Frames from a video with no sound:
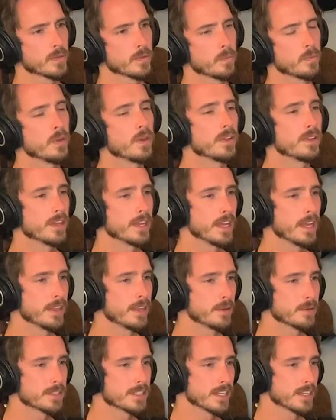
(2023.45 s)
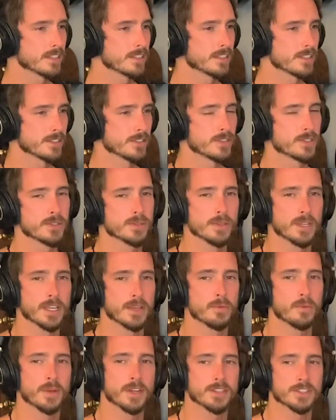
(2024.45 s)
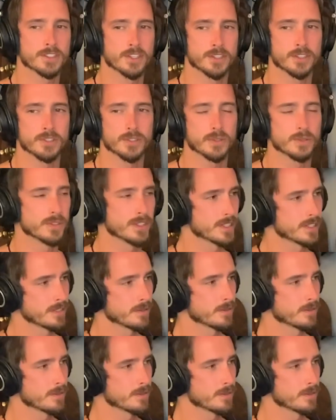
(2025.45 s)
Well, and that was the other thing too. Like when I started doing this,